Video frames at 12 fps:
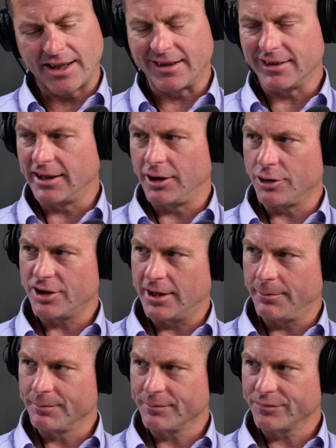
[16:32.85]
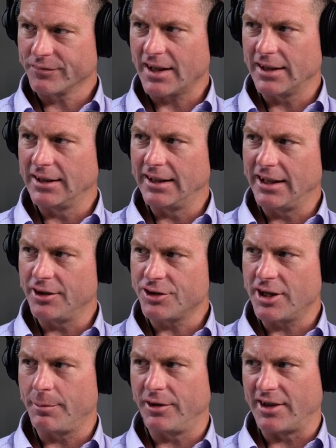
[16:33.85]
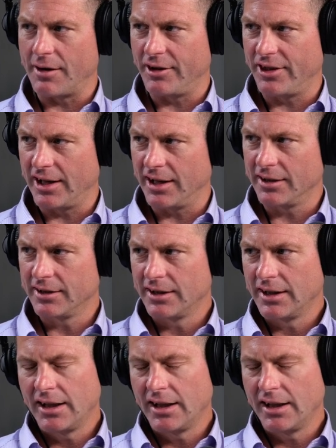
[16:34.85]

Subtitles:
and that's leadership. Leadership is everything.